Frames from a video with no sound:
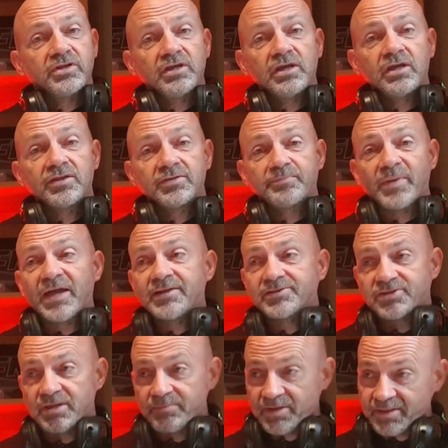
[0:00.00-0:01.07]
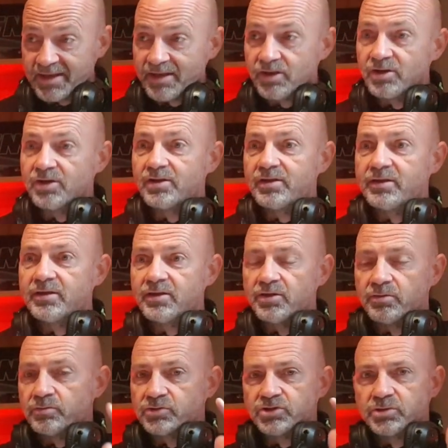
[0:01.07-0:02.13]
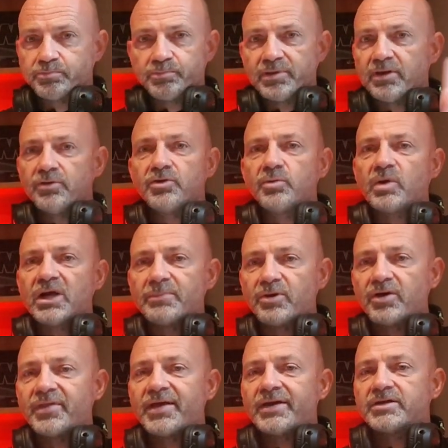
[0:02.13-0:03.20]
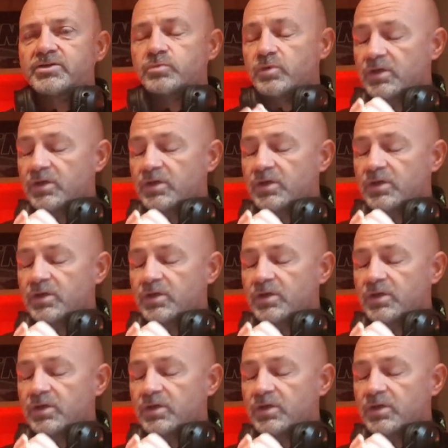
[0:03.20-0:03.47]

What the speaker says: of the year. The band sent me that early and I was just blown away by that as